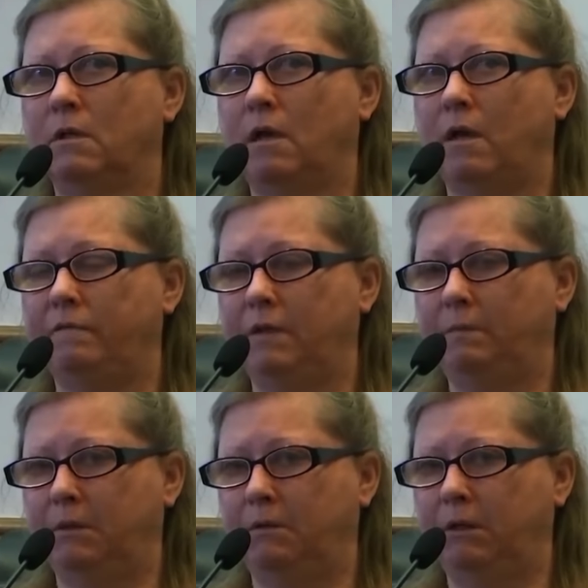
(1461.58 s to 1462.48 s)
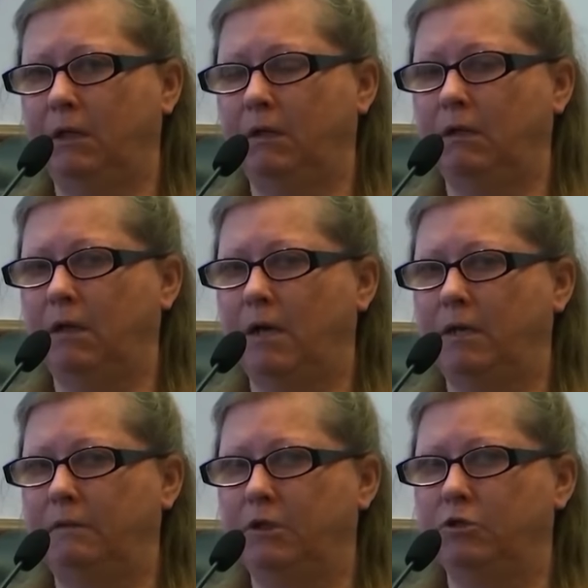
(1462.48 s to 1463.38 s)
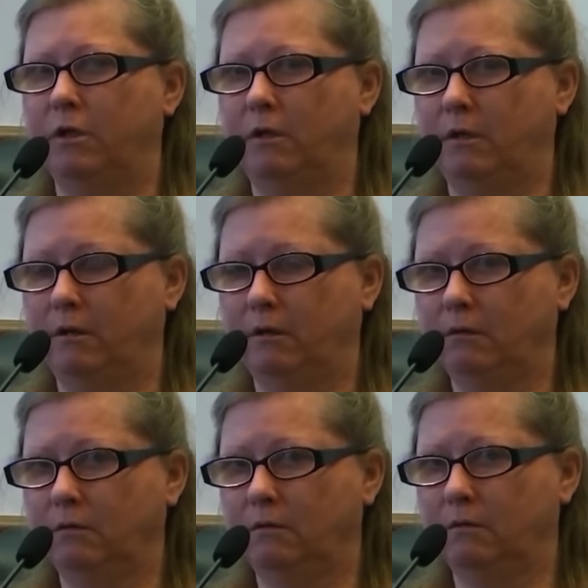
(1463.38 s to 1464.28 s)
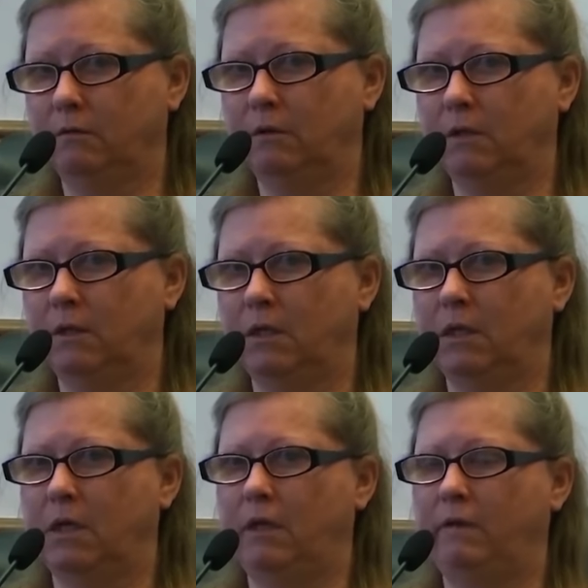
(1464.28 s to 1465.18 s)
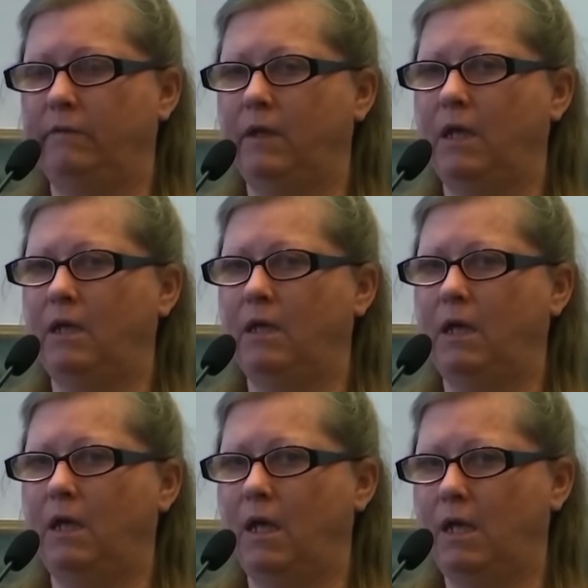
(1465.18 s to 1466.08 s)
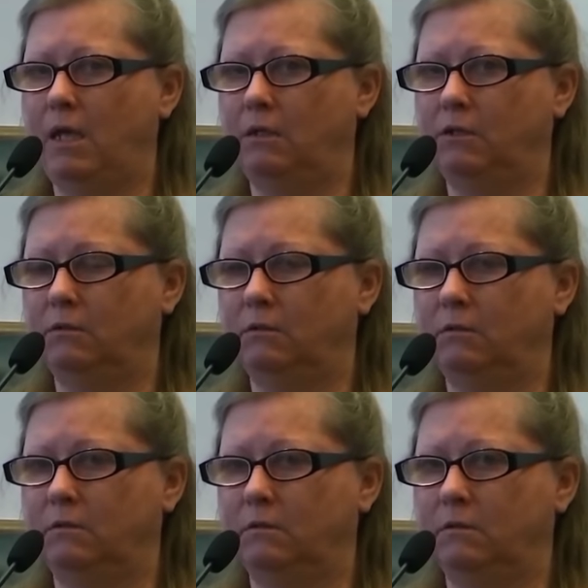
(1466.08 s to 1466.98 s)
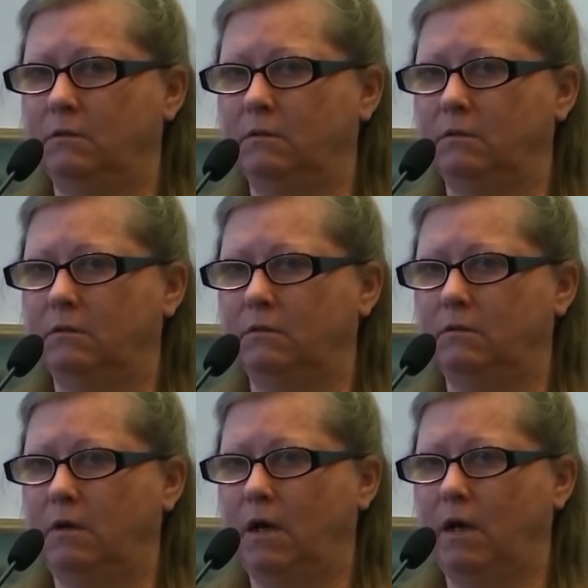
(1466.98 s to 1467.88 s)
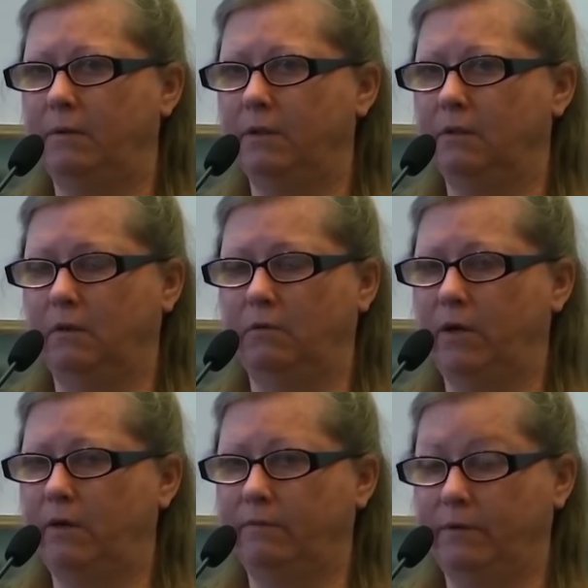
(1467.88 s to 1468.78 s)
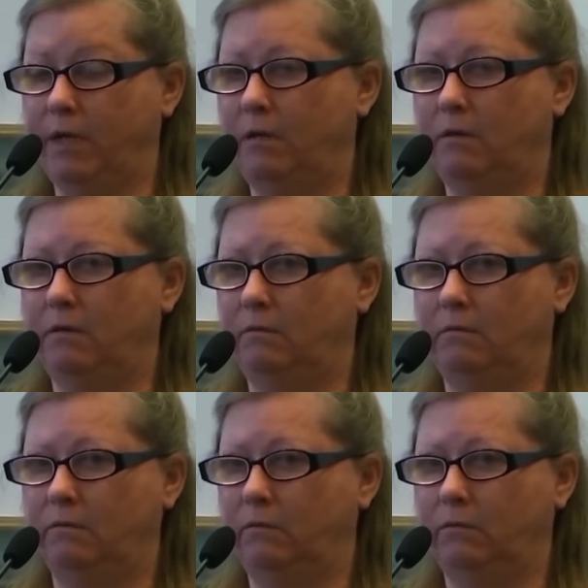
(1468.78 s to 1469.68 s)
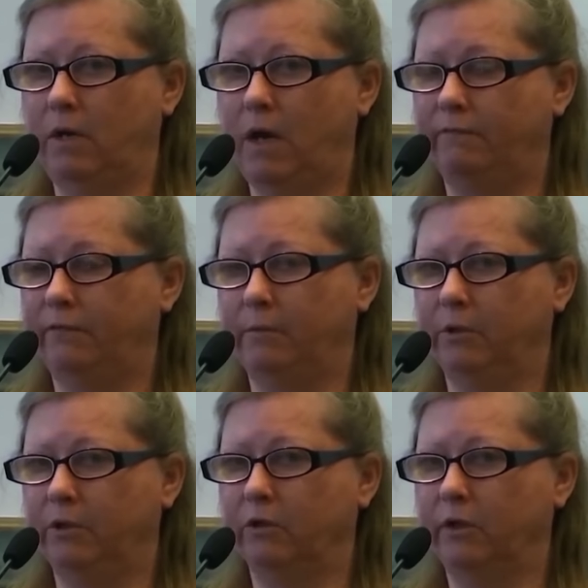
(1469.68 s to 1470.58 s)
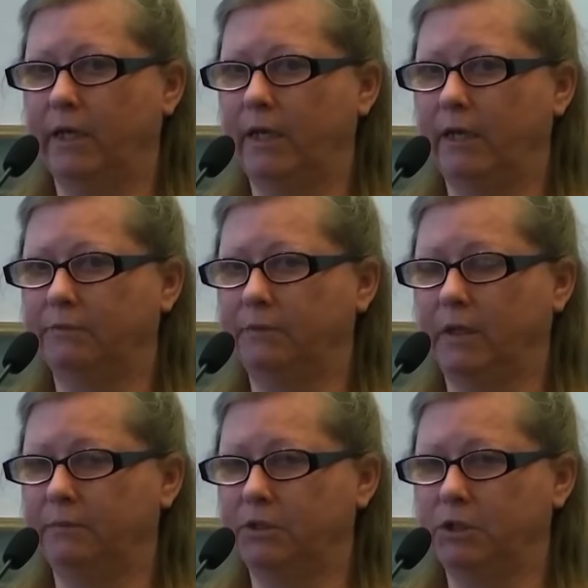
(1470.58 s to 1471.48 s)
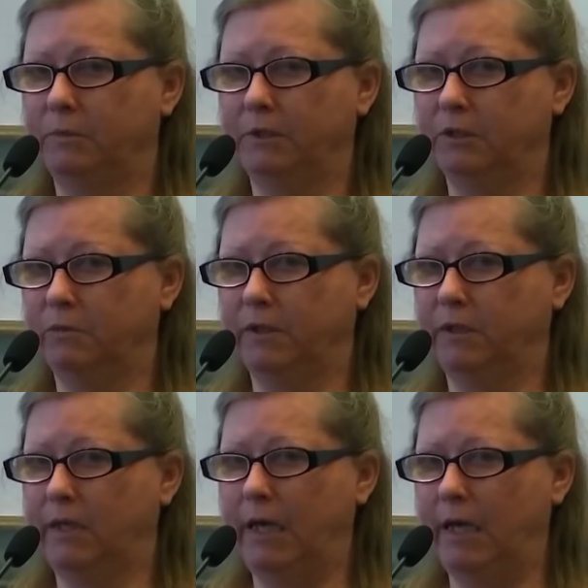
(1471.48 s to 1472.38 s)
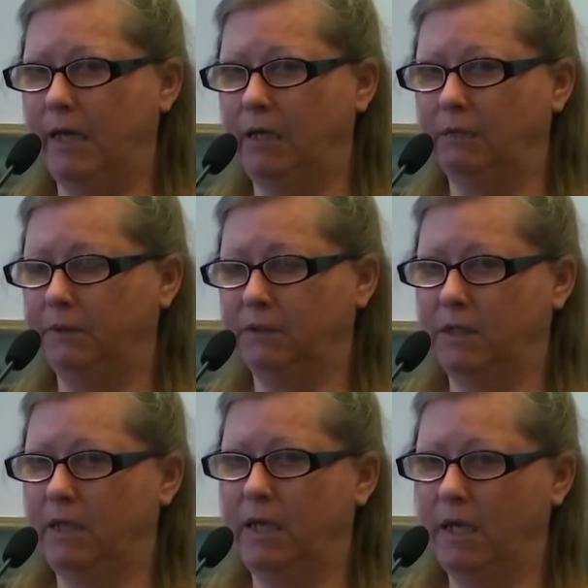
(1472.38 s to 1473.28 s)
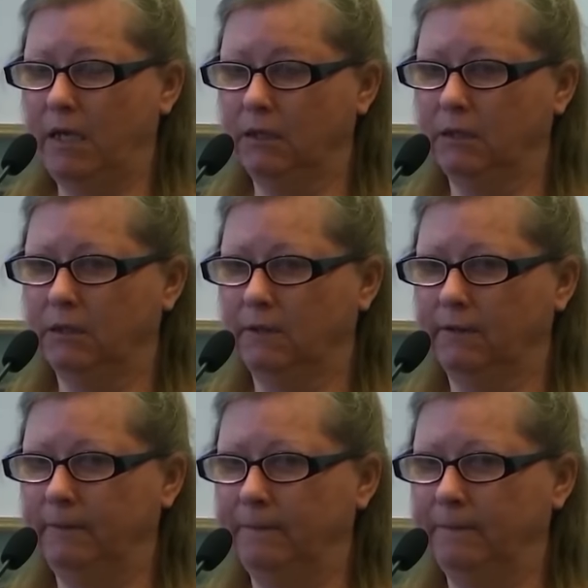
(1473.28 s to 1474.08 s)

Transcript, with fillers: of the building and got in the truck, and they ate I'm whatever they got from Burger King, I, am assuming is what they ate because they ate.